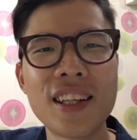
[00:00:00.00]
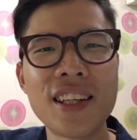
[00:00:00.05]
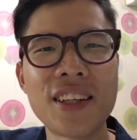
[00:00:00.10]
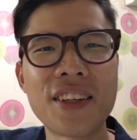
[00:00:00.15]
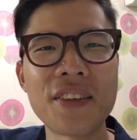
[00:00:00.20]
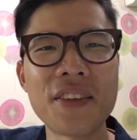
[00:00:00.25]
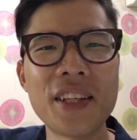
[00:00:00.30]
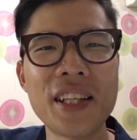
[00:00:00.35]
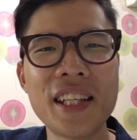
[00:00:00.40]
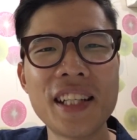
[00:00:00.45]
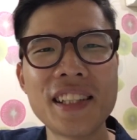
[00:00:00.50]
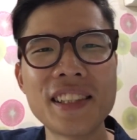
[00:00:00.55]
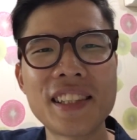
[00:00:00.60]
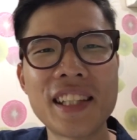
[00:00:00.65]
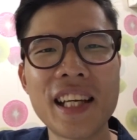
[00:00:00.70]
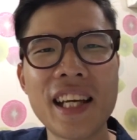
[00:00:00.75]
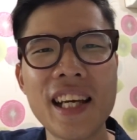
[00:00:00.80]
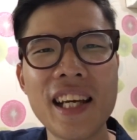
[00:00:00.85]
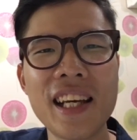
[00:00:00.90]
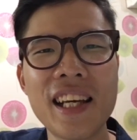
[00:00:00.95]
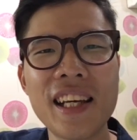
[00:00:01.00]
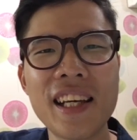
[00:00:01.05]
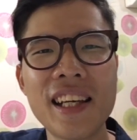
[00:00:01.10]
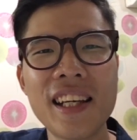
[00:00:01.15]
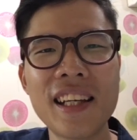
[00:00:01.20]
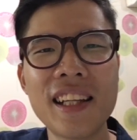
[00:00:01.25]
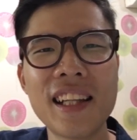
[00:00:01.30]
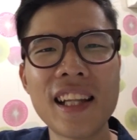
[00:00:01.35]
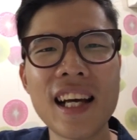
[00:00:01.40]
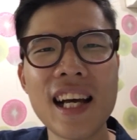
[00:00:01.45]
green
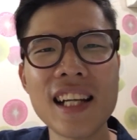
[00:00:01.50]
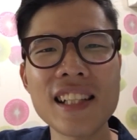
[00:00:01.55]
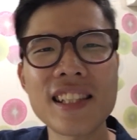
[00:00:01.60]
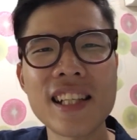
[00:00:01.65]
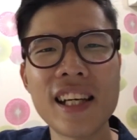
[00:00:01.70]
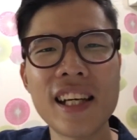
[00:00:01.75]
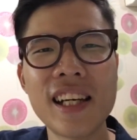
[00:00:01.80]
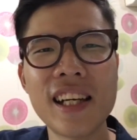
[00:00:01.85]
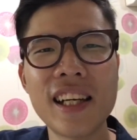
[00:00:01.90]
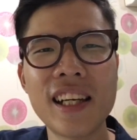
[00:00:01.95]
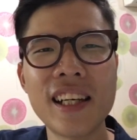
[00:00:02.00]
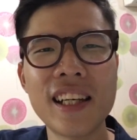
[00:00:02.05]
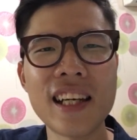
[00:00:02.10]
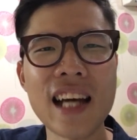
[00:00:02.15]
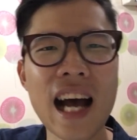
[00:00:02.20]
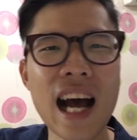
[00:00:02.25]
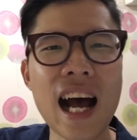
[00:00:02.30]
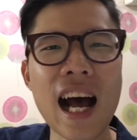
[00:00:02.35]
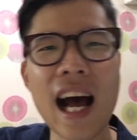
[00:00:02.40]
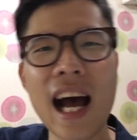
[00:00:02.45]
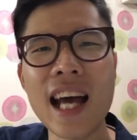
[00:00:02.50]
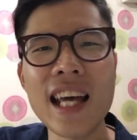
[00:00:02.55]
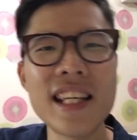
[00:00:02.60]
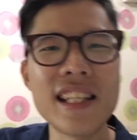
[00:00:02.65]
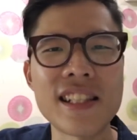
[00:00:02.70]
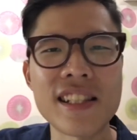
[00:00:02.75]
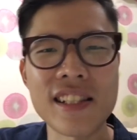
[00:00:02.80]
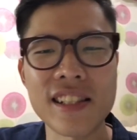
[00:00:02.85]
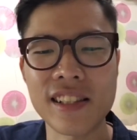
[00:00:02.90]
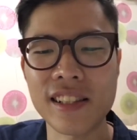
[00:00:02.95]
tea latte,
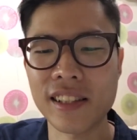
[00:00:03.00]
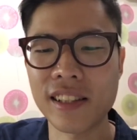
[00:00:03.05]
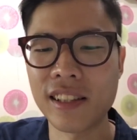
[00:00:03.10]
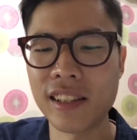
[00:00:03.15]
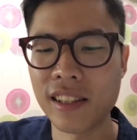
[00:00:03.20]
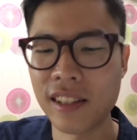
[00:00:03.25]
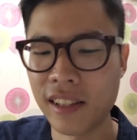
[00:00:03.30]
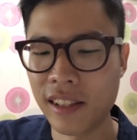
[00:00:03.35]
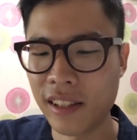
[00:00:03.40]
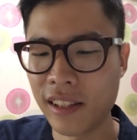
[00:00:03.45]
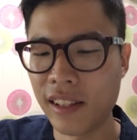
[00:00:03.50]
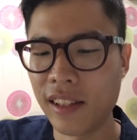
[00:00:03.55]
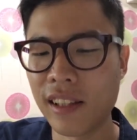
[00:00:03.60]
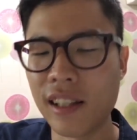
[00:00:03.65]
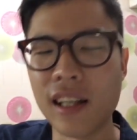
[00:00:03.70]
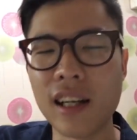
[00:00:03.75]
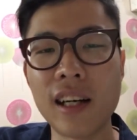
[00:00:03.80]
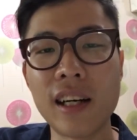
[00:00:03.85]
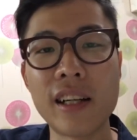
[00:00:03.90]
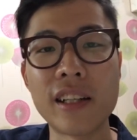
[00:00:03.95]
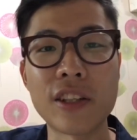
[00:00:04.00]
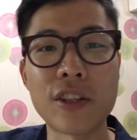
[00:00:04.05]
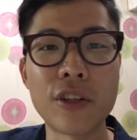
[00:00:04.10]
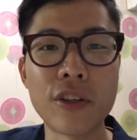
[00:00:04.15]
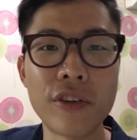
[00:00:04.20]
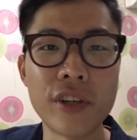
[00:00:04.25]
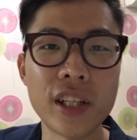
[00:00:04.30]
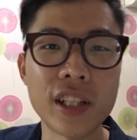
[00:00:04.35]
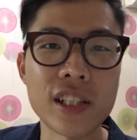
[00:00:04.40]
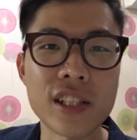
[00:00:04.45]
iced. In
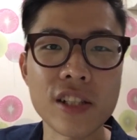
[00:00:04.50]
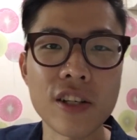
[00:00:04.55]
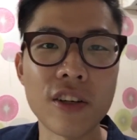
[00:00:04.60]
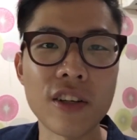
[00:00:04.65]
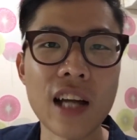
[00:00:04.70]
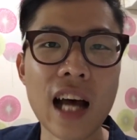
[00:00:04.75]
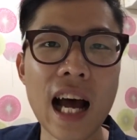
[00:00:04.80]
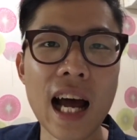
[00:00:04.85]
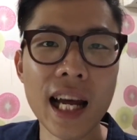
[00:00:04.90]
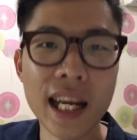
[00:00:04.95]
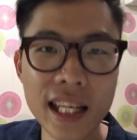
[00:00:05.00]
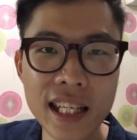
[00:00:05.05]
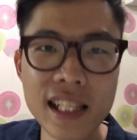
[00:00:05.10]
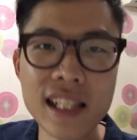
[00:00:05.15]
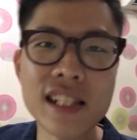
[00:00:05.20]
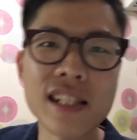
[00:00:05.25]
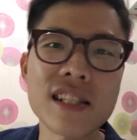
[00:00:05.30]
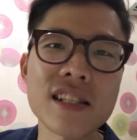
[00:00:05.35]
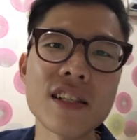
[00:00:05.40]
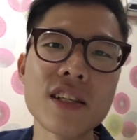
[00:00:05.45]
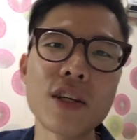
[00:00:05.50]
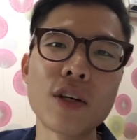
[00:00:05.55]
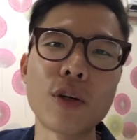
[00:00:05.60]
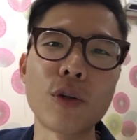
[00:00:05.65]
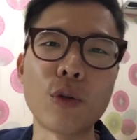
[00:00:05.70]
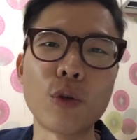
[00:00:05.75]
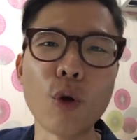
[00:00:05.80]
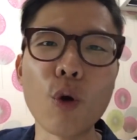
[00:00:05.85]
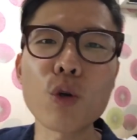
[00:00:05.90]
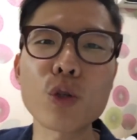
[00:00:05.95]
Korean, it's called ice
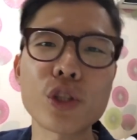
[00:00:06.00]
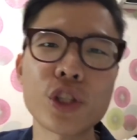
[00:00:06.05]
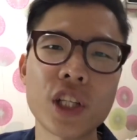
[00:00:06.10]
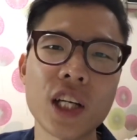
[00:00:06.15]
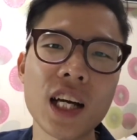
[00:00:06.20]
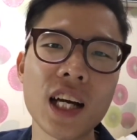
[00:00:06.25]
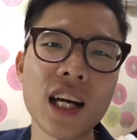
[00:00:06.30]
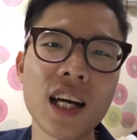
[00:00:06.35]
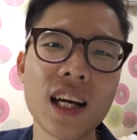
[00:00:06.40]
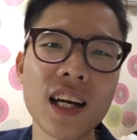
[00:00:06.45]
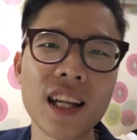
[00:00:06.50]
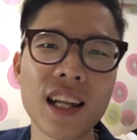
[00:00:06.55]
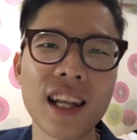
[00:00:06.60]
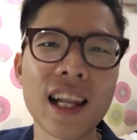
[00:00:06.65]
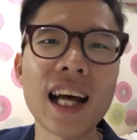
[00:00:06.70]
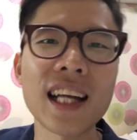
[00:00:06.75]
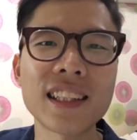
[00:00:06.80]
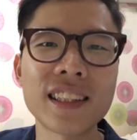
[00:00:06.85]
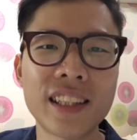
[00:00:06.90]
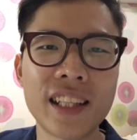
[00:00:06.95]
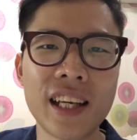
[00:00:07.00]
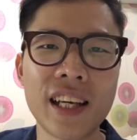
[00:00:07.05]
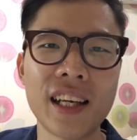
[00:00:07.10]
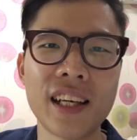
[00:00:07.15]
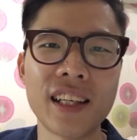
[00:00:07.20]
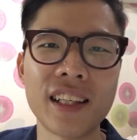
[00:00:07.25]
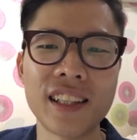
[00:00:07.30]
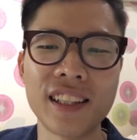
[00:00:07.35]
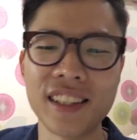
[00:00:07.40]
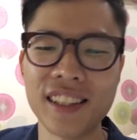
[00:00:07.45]
nokcha
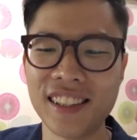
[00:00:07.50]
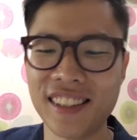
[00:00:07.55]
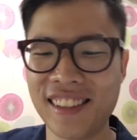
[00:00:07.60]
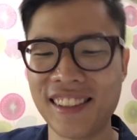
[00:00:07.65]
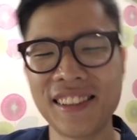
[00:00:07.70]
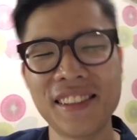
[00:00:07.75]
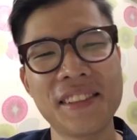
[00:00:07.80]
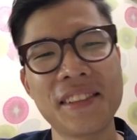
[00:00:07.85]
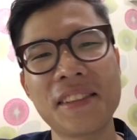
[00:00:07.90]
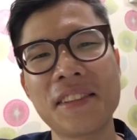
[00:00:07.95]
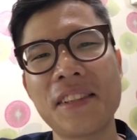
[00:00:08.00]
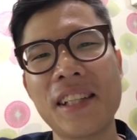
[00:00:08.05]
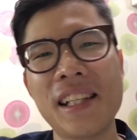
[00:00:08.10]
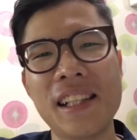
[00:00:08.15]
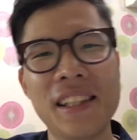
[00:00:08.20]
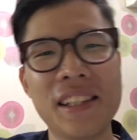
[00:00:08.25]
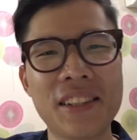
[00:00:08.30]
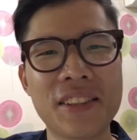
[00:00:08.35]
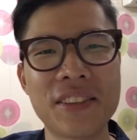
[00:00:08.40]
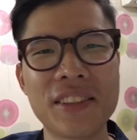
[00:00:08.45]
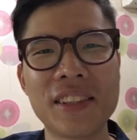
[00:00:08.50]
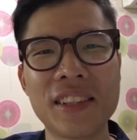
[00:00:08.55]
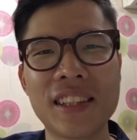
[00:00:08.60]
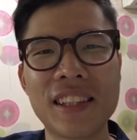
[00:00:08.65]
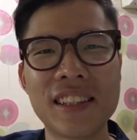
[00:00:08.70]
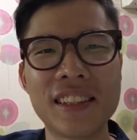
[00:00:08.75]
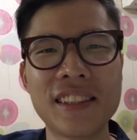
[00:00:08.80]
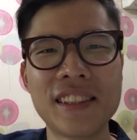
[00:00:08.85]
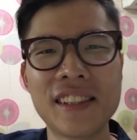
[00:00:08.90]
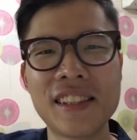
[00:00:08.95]
latte. Quite literal,
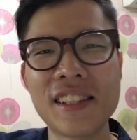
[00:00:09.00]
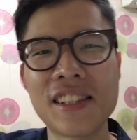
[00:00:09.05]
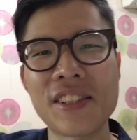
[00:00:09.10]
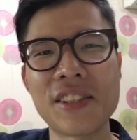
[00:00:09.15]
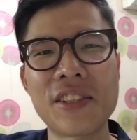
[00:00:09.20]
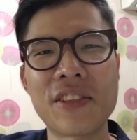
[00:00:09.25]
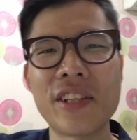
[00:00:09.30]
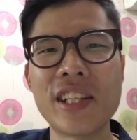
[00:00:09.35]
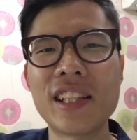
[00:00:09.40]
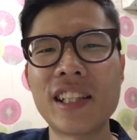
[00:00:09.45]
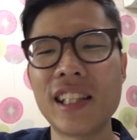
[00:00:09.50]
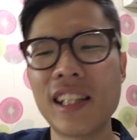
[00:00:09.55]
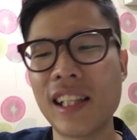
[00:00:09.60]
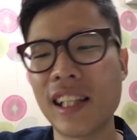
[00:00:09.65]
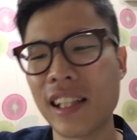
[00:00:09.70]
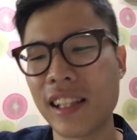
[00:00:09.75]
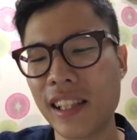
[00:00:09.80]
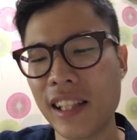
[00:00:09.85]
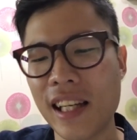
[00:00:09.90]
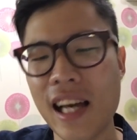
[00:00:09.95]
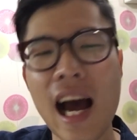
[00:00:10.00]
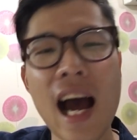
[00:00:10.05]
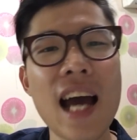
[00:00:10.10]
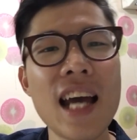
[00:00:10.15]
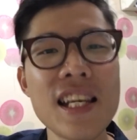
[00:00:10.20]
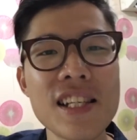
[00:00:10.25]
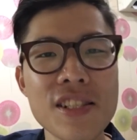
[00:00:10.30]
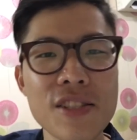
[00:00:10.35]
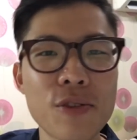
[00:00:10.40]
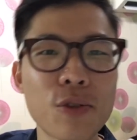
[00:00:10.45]
huh? So green tea latte,
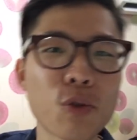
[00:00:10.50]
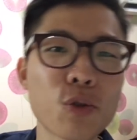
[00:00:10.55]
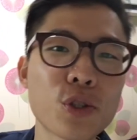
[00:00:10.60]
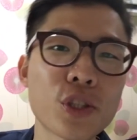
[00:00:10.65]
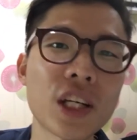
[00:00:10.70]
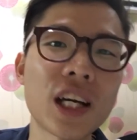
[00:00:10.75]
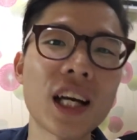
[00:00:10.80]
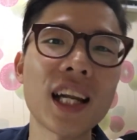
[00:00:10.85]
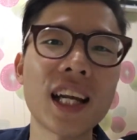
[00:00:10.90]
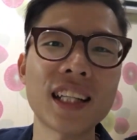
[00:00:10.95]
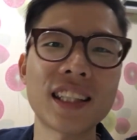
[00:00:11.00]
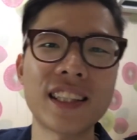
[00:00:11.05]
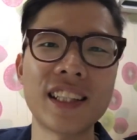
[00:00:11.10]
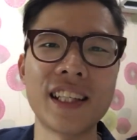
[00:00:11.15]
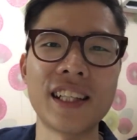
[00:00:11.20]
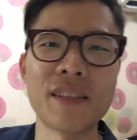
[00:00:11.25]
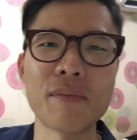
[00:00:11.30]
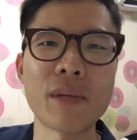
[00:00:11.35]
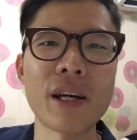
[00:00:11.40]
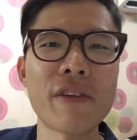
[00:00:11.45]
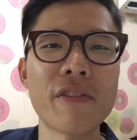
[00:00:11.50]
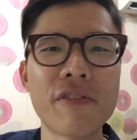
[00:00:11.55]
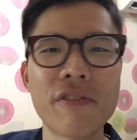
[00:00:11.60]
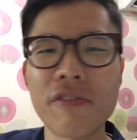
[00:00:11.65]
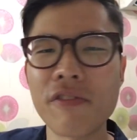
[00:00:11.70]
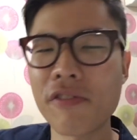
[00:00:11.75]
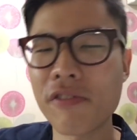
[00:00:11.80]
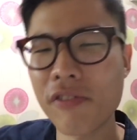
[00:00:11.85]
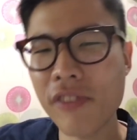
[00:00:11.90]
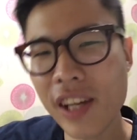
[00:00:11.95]
ice nokcha latte. My
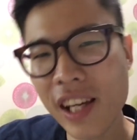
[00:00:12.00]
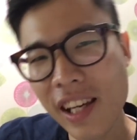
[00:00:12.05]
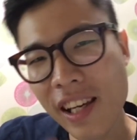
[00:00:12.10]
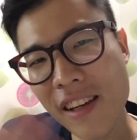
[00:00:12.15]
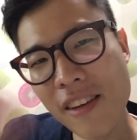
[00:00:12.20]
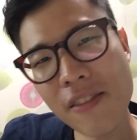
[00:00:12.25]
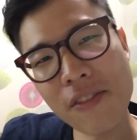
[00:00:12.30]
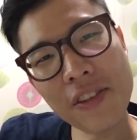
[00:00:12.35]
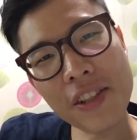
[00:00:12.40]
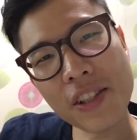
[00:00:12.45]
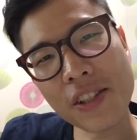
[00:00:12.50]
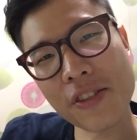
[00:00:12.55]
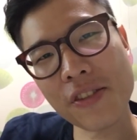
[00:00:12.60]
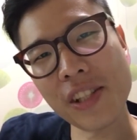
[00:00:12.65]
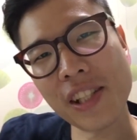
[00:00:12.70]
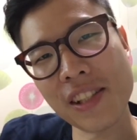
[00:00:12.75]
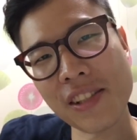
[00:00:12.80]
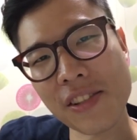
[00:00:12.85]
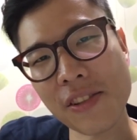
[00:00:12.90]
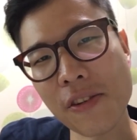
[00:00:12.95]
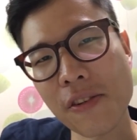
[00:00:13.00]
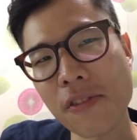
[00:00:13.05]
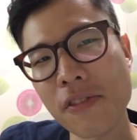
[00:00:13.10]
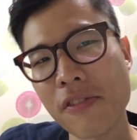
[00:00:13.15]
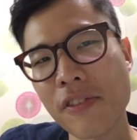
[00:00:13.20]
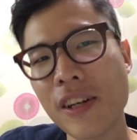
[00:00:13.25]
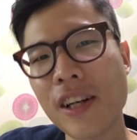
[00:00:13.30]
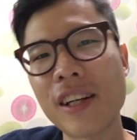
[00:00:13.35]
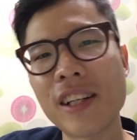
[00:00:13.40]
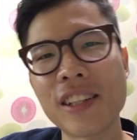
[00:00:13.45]
favorite drink so
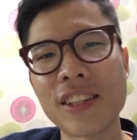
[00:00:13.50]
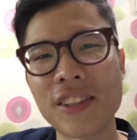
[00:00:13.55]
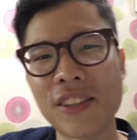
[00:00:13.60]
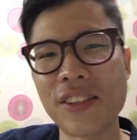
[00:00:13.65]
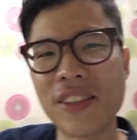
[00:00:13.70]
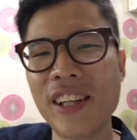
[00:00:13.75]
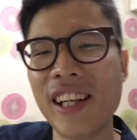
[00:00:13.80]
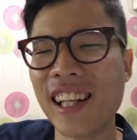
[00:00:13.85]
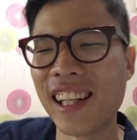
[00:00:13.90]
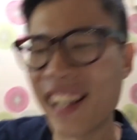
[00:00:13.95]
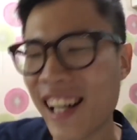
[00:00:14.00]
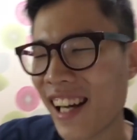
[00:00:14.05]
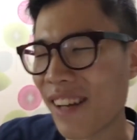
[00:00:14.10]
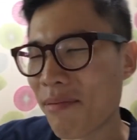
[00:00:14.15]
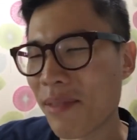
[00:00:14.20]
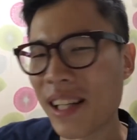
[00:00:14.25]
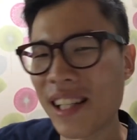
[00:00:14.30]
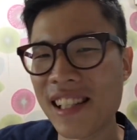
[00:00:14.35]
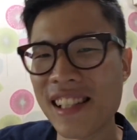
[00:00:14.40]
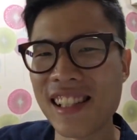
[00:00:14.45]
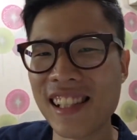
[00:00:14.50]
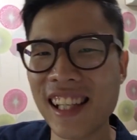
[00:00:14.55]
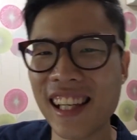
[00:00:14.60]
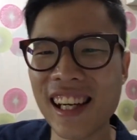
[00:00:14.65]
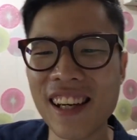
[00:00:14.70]
far in Korea, I must say.